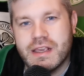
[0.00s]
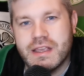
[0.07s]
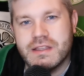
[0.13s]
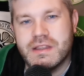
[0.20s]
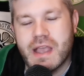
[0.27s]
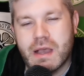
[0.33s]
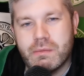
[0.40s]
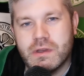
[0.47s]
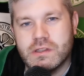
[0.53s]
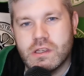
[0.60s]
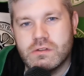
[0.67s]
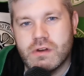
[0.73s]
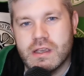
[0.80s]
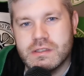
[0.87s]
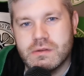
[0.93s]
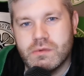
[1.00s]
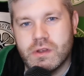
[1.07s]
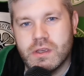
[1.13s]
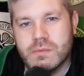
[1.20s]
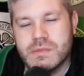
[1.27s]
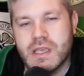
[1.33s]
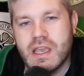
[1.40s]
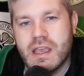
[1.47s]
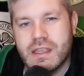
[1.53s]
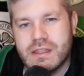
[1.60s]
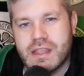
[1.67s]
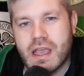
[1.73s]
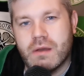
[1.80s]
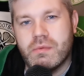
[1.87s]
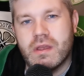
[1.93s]
He dealt with in the dressing rooms,
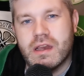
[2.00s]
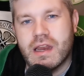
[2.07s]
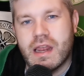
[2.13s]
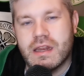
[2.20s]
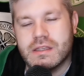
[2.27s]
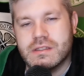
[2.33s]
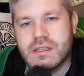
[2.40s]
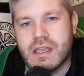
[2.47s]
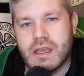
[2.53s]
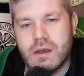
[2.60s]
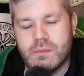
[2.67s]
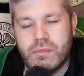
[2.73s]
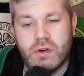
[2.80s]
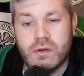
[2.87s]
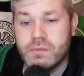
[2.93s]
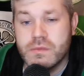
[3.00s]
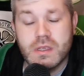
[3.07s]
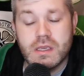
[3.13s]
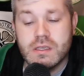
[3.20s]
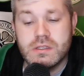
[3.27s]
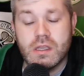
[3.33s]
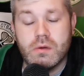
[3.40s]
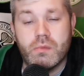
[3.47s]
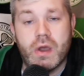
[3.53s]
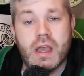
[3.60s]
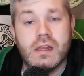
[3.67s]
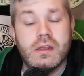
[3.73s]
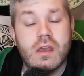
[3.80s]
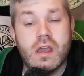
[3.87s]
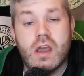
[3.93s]
dealt with Lennox Town, but he's doing
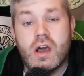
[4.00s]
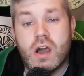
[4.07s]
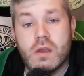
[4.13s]
well.